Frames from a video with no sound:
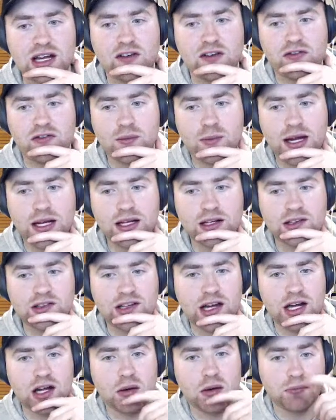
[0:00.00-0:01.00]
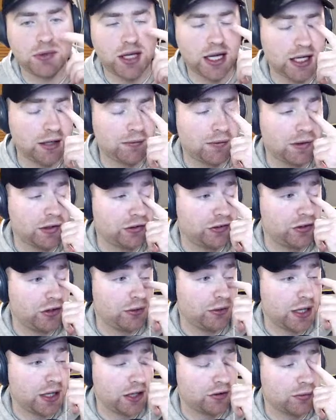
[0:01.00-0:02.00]
for me to say I'm getting rid of Steele
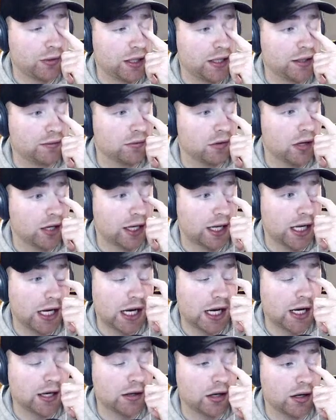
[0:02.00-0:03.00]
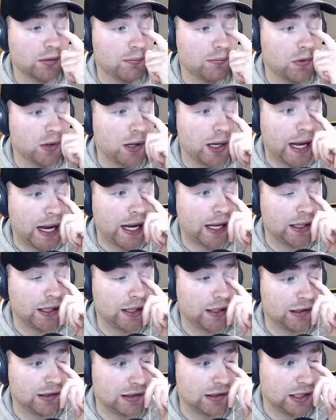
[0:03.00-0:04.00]
next week. I'm not
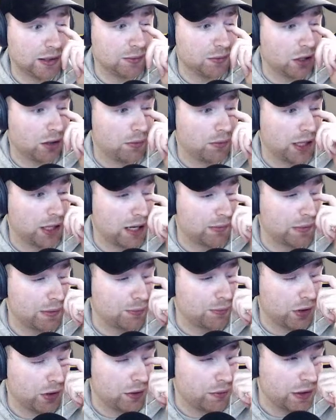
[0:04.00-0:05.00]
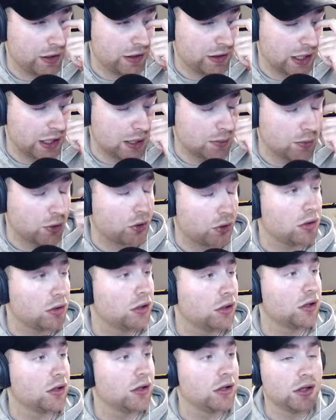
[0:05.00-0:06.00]
handling this anymore. I can't be bothered with this anymore.
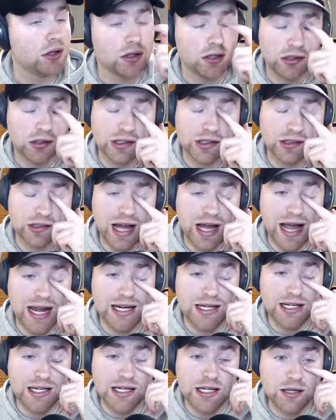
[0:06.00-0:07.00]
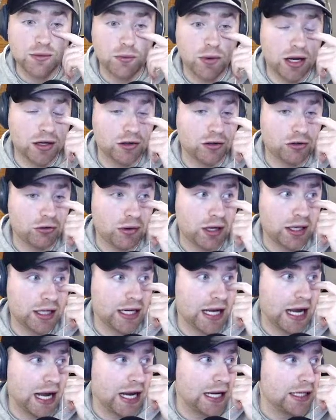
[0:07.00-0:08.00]
This 80, 120,
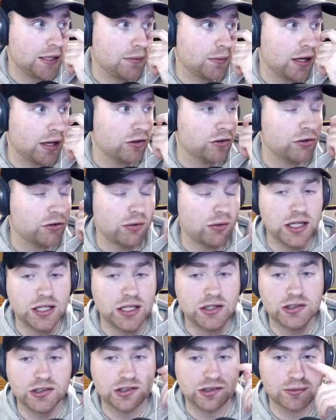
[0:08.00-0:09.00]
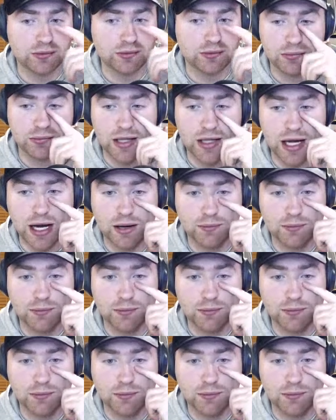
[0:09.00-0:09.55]
80, 120, just, nah.